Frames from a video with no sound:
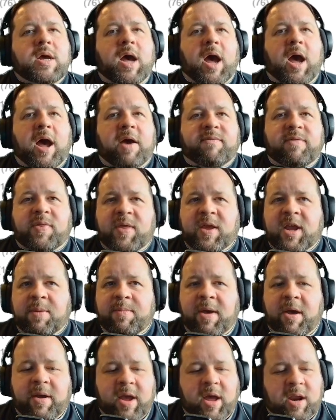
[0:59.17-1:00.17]
If you think
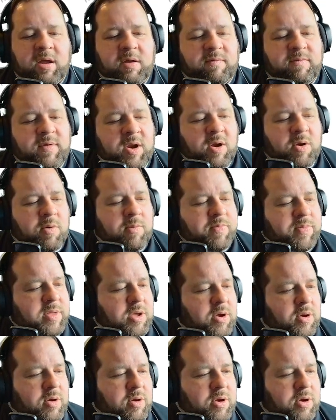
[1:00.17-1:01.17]
about kind of,
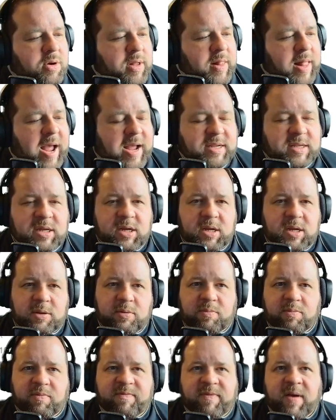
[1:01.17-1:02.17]
your classic
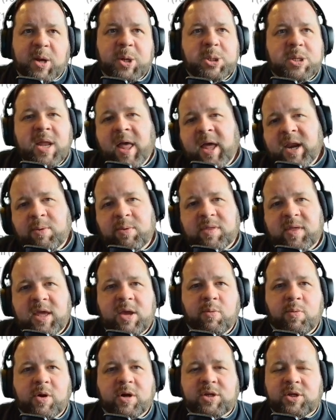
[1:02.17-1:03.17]
functionality with
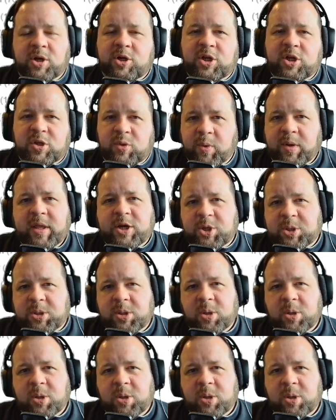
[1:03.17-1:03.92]
keyword search, it's really just